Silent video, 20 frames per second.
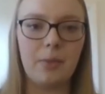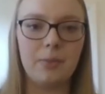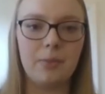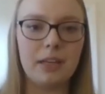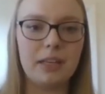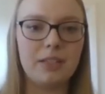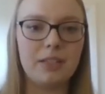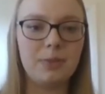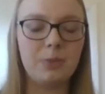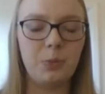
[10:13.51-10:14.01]

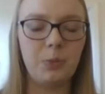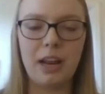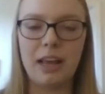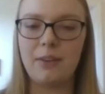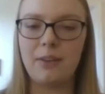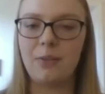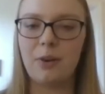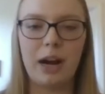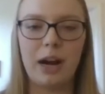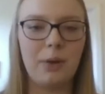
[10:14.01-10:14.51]
as
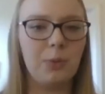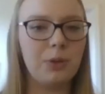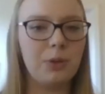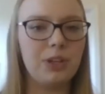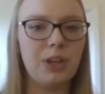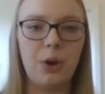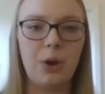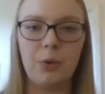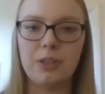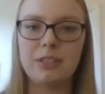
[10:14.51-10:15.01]
whenever I would
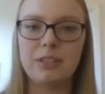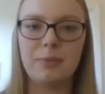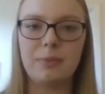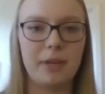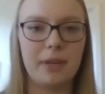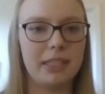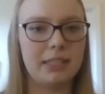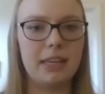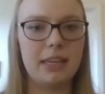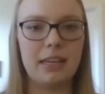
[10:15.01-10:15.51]
go and
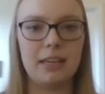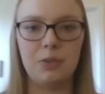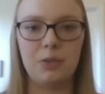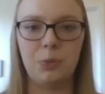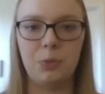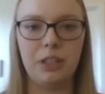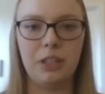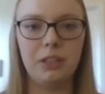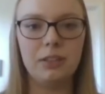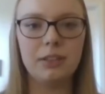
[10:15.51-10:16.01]
submit to
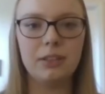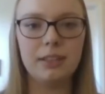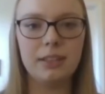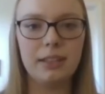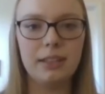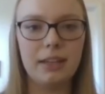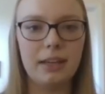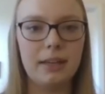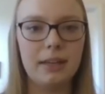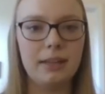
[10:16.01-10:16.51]
his will.
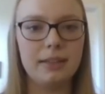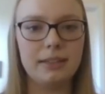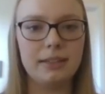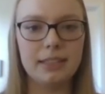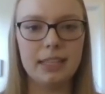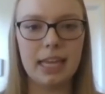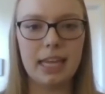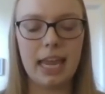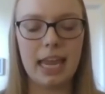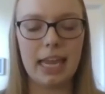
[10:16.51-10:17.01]

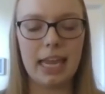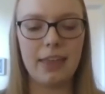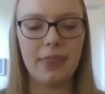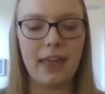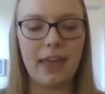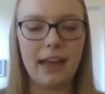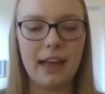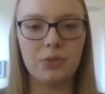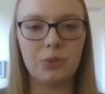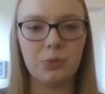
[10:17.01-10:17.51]
And
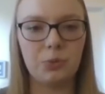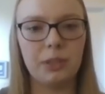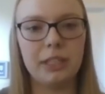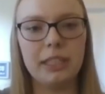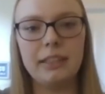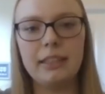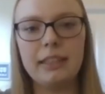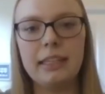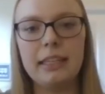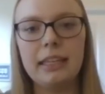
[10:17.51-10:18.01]
that's
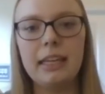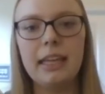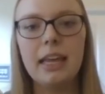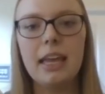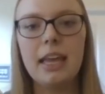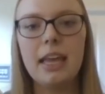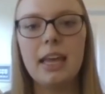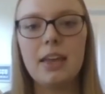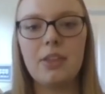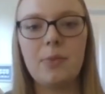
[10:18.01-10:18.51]
really
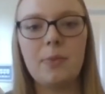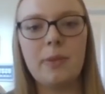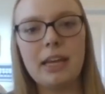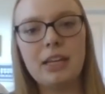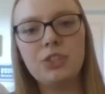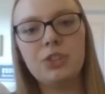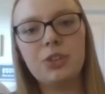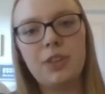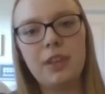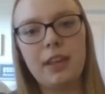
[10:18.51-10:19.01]
the
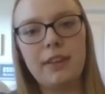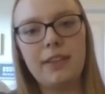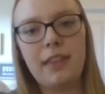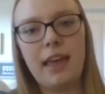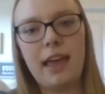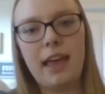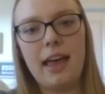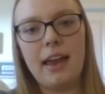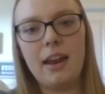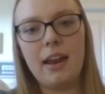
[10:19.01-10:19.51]
major thing
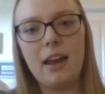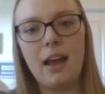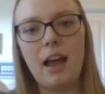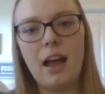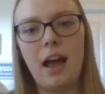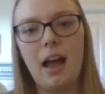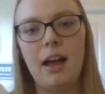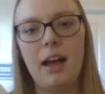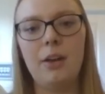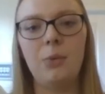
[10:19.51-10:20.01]
that
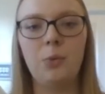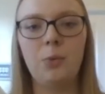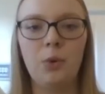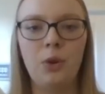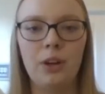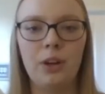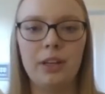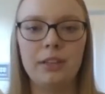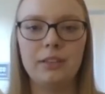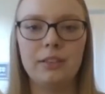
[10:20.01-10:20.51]
I
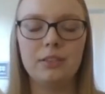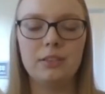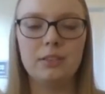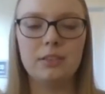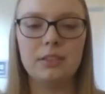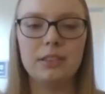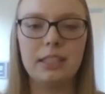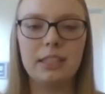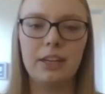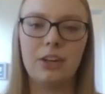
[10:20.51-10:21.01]
want
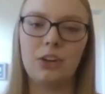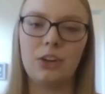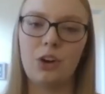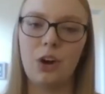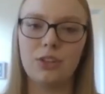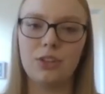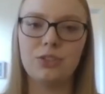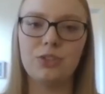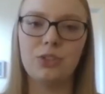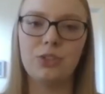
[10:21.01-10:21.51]
to get
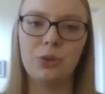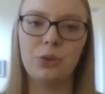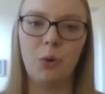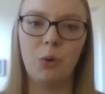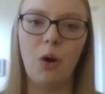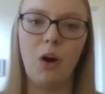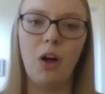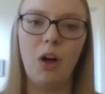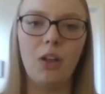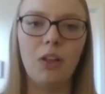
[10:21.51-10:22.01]
across to
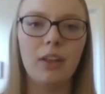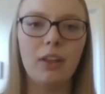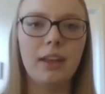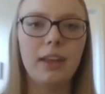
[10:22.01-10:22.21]
you all.